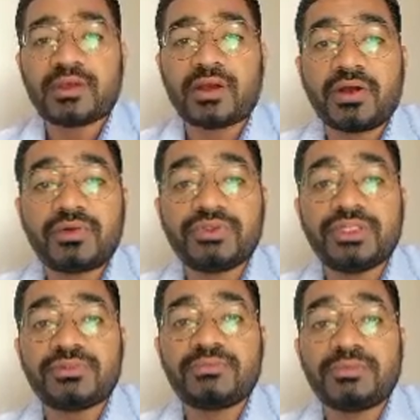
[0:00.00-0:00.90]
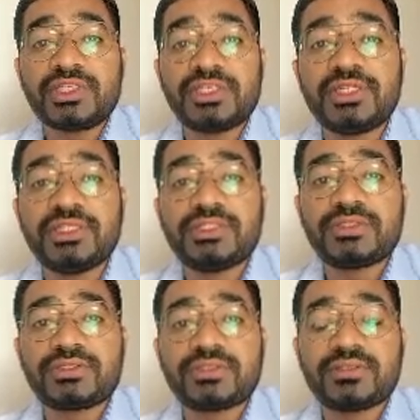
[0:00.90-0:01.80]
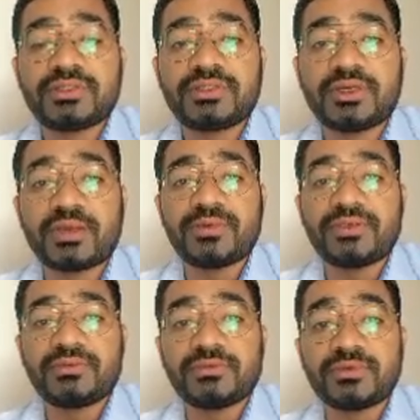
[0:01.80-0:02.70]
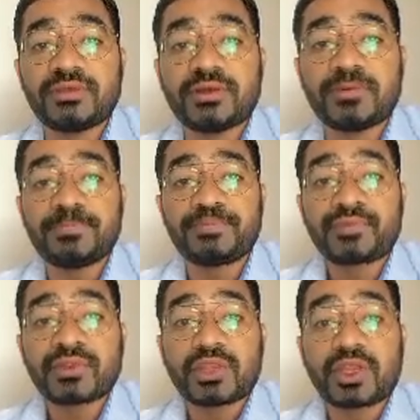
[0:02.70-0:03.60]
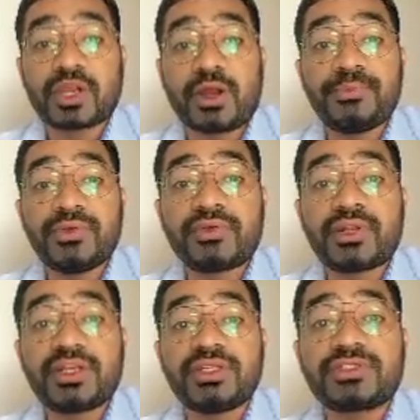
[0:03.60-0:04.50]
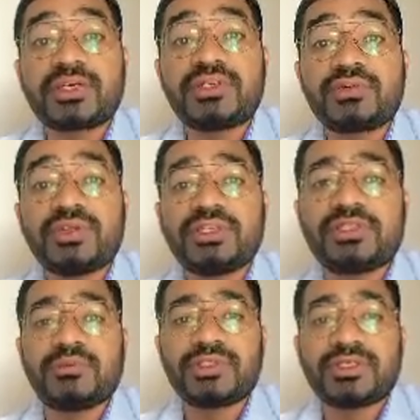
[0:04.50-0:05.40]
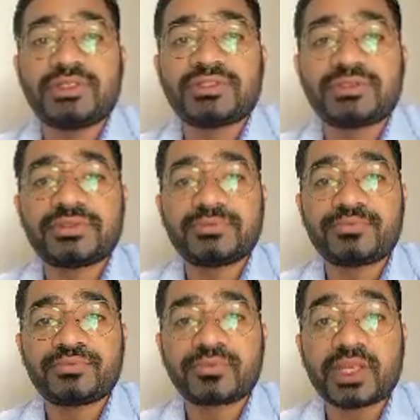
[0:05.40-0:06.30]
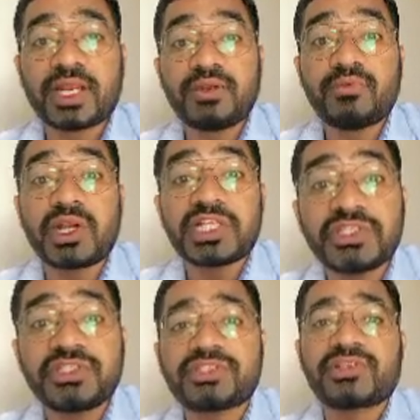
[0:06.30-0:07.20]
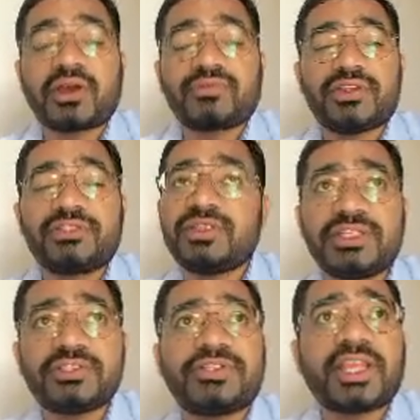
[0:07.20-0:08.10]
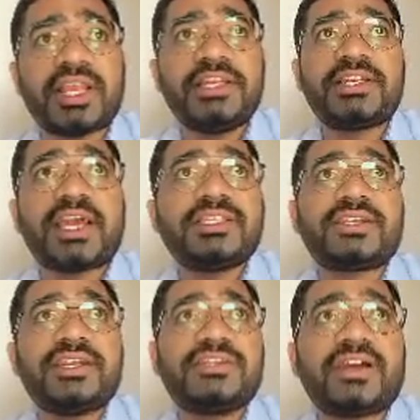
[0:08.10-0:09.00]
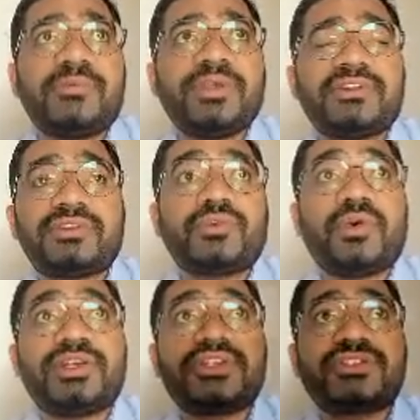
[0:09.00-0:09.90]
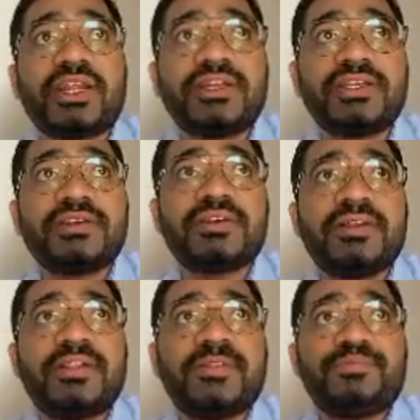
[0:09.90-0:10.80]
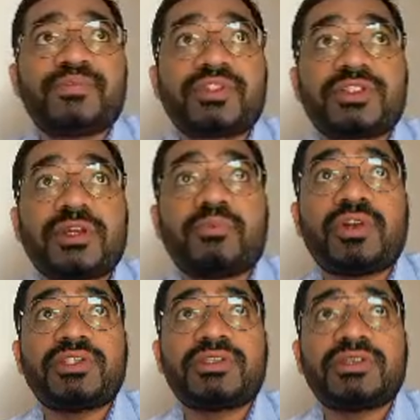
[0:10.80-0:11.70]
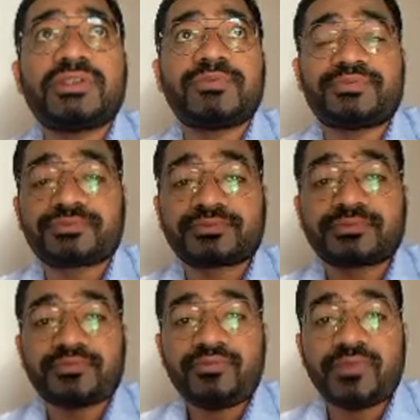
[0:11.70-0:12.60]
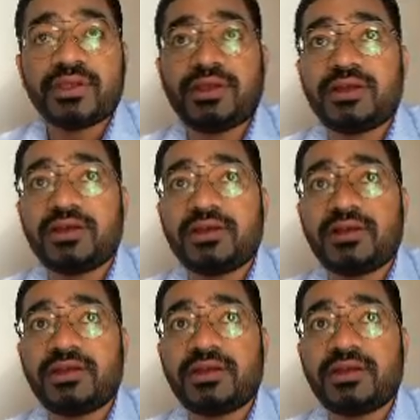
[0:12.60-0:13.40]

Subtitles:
how this machine is, I mean, the computer is controlling the machines, and what is its language. It is really nice, right? I mean, to understanding someone's uh,